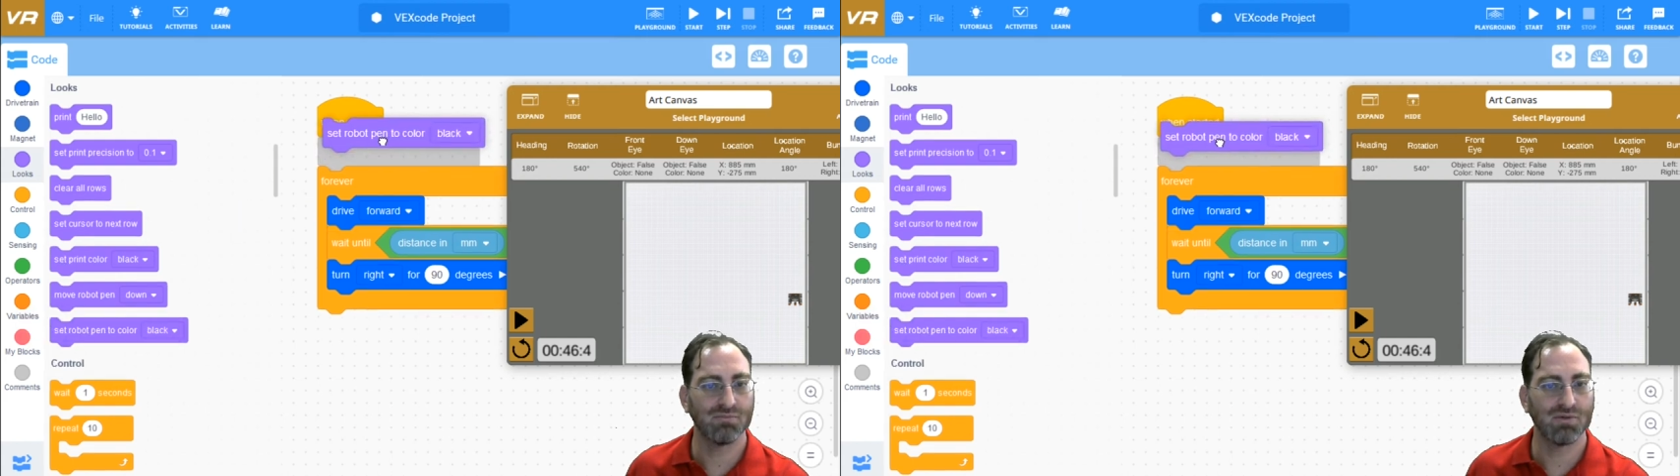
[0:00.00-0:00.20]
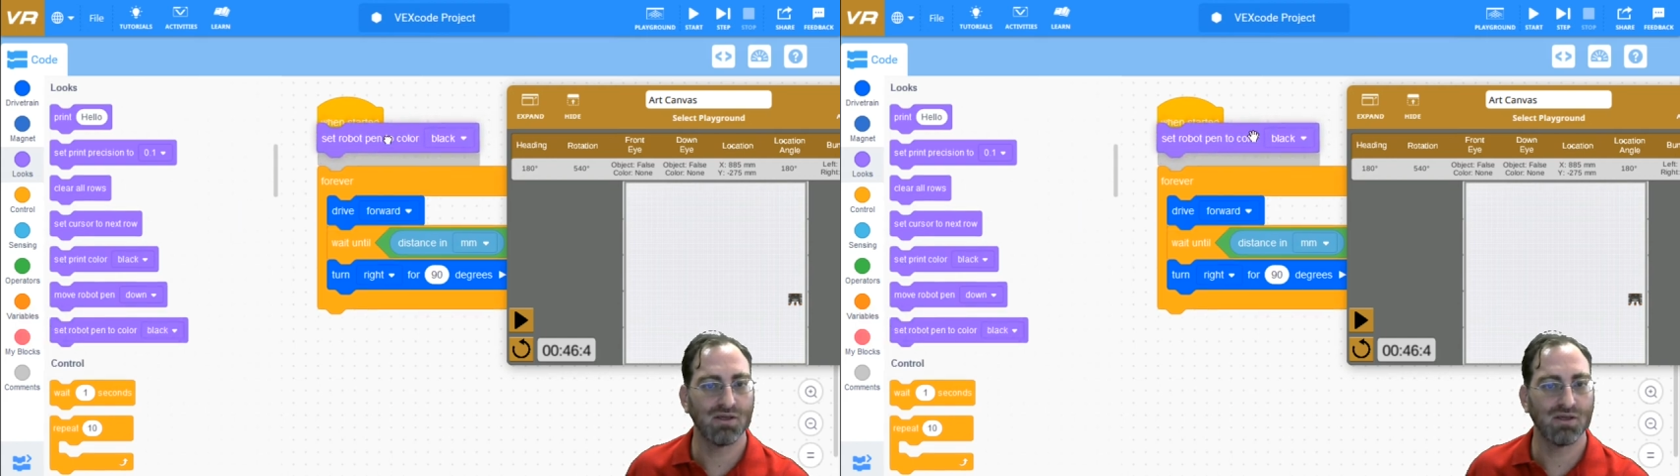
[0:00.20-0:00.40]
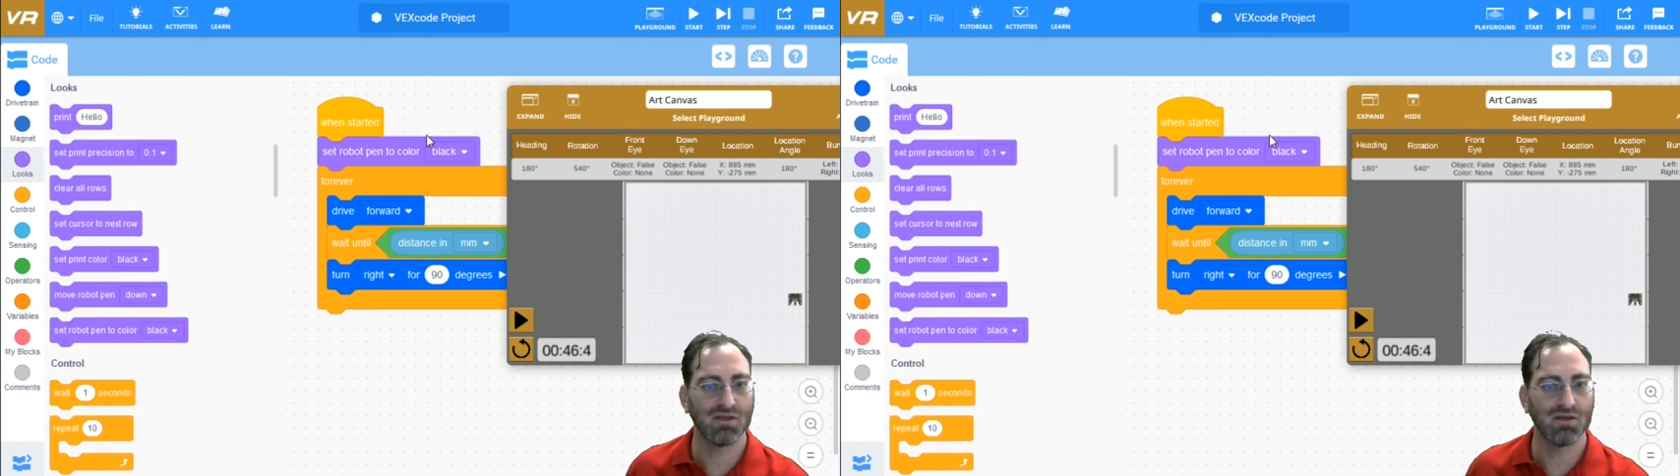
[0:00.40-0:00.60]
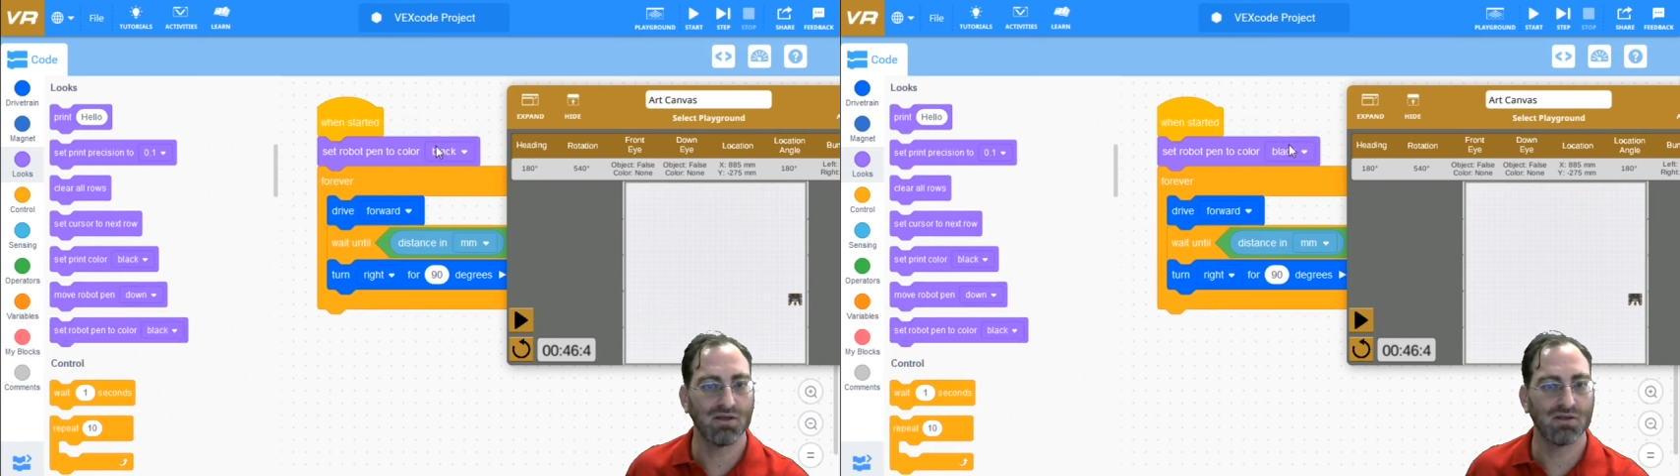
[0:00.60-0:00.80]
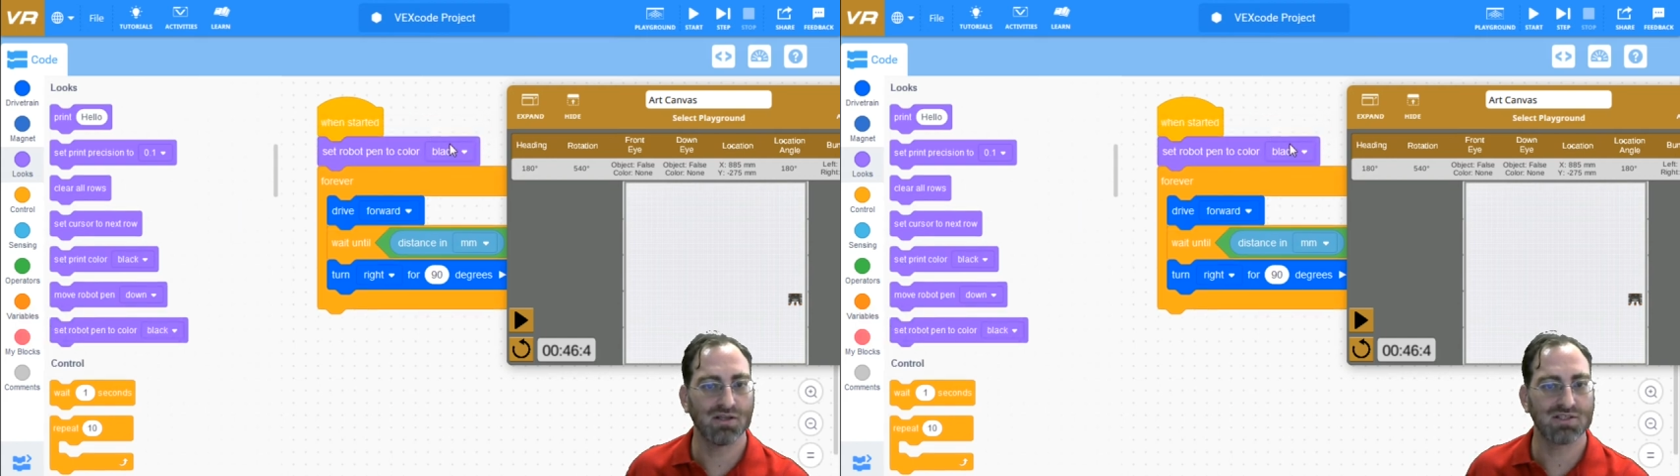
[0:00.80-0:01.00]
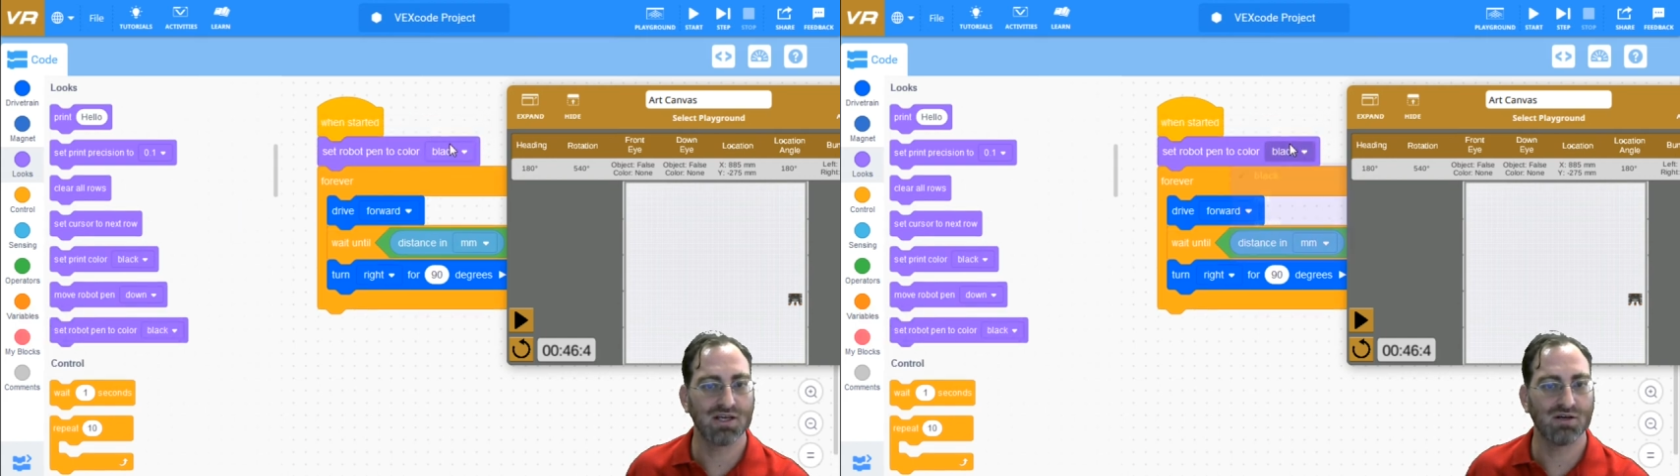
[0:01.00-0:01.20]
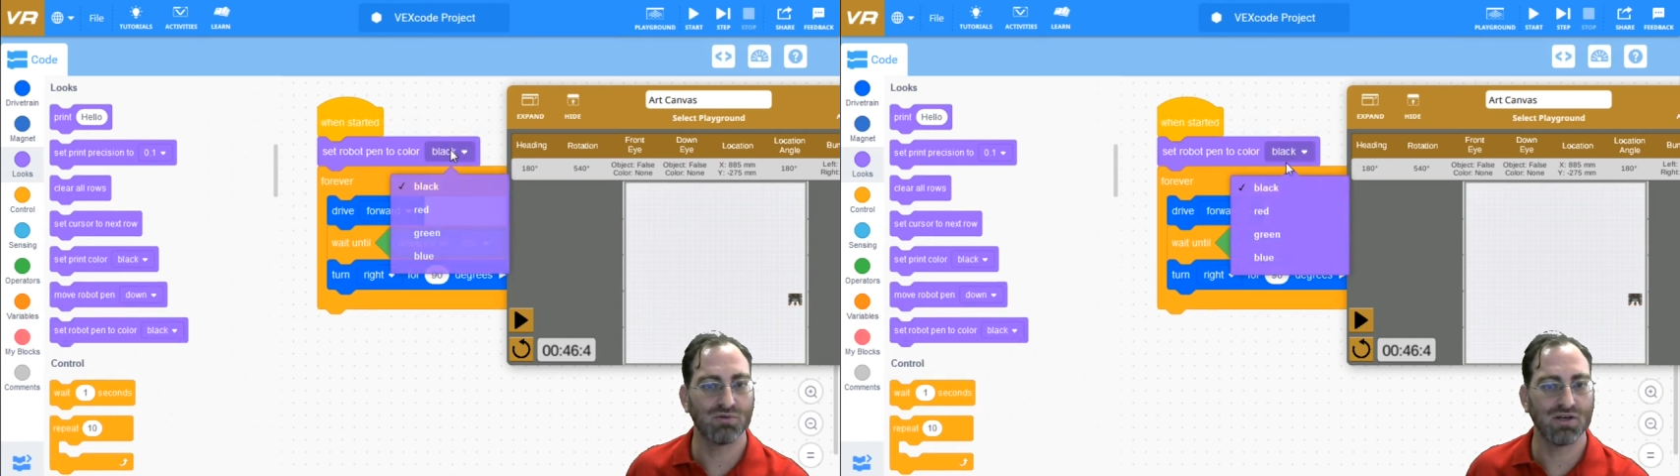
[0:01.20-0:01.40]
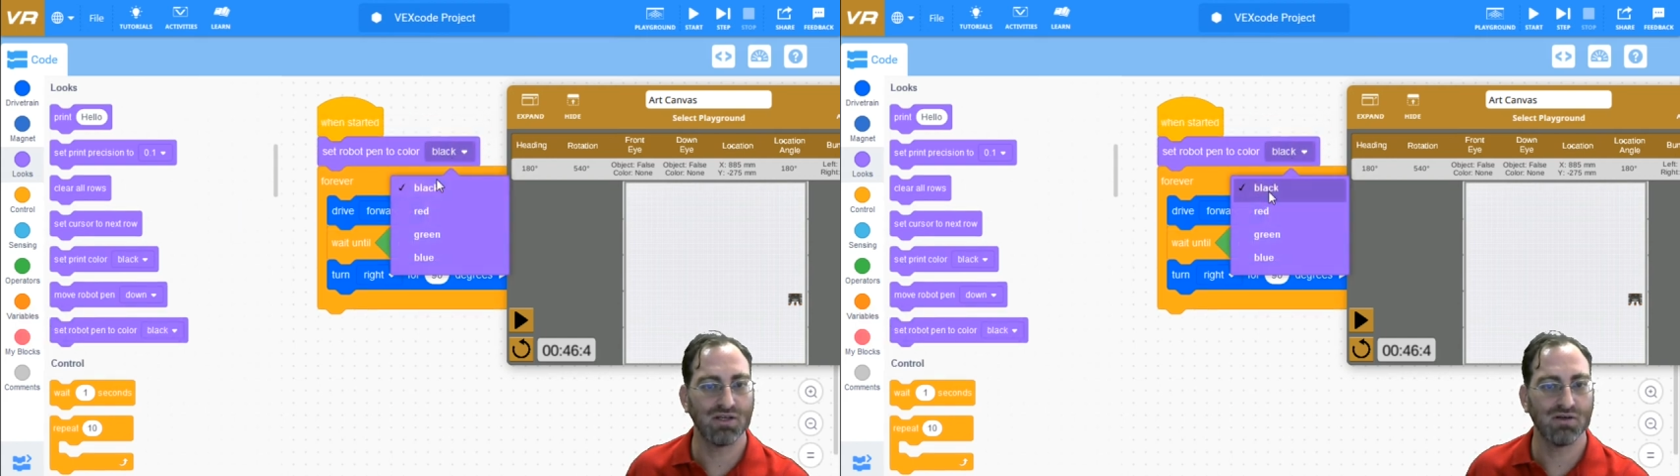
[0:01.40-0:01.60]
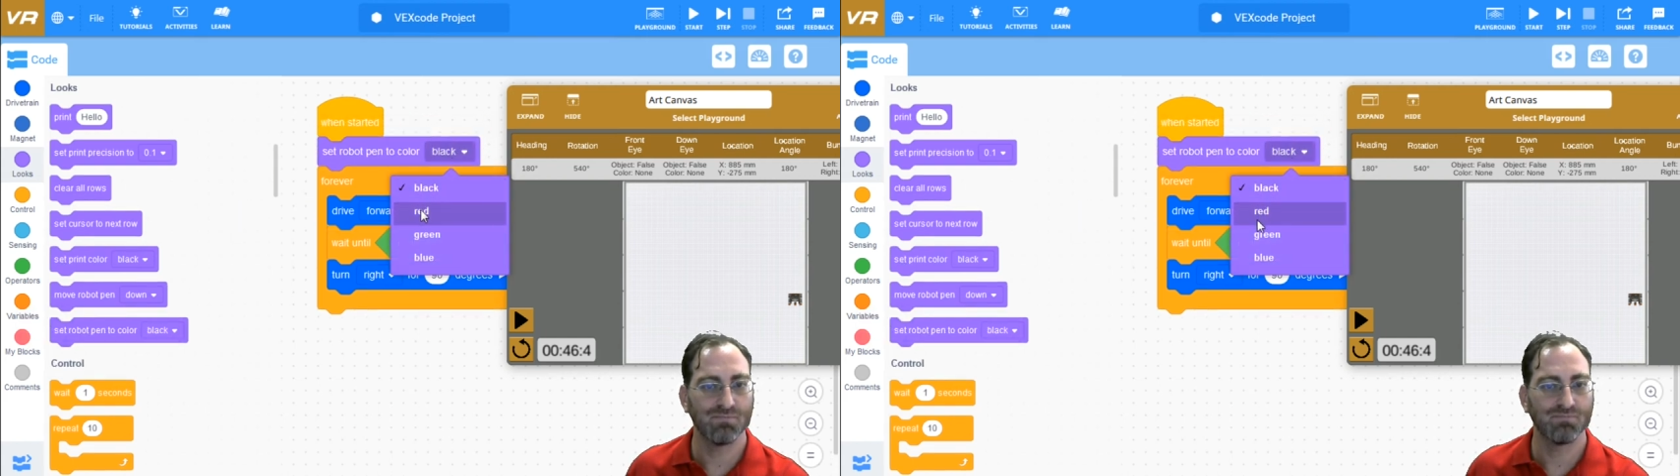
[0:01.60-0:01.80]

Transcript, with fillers: be, let's say green.